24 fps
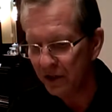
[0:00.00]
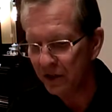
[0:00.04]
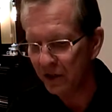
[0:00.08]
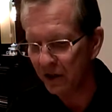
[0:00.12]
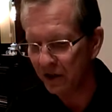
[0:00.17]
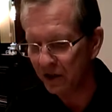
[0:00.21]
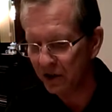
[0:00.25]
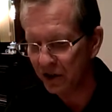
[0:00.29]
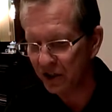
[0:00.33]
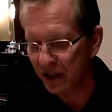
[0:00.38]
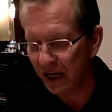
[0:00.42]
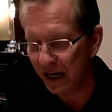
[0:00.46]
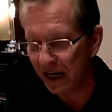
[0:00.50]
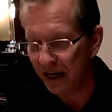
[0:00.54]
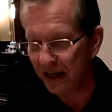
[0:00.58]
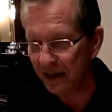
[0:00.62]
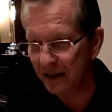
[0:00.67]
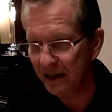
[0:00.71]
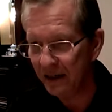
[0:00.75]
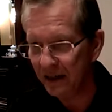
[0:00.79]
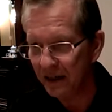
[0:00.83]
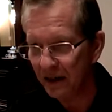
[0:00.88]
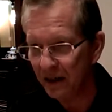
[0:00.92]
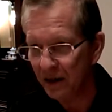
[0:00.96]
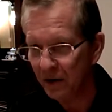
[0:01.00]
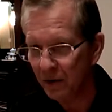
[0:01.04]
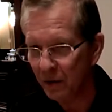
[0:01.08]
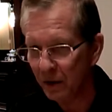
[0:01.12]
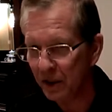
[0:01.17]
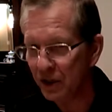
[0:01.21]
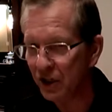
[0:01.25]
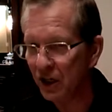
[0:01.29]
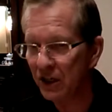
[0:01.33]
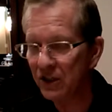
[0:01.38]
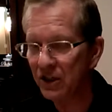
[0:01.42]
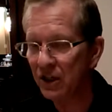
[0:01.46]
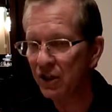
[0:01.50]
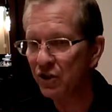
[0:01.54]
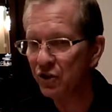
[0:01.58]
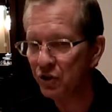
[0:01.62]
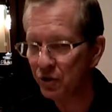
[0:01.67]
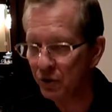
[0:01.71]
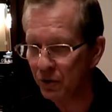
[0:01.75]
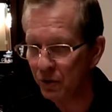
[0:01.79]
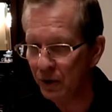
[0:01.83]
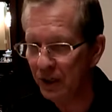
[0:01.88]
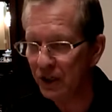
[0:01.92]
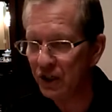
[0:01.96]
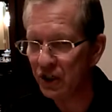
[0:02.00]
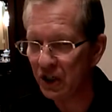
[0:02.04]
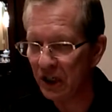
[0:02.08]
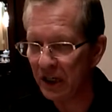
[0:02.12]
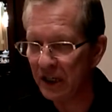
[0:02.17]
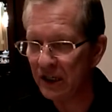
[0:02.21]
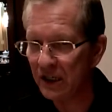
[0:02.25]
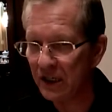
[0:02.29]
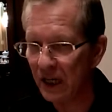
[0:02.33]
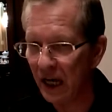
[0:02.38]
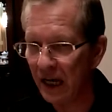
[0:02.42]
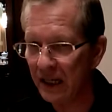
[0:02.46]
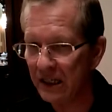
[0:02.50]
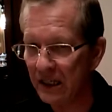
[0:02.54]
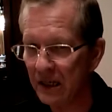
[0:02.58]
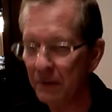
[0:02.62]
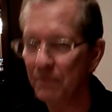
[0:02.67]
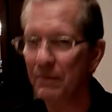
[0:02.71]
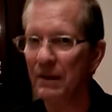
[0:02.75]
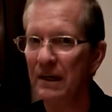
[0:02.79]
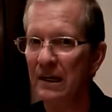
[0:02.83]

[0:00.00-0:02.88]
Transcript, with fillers: Do you understand? Which isn't true Ichinen Sanzen,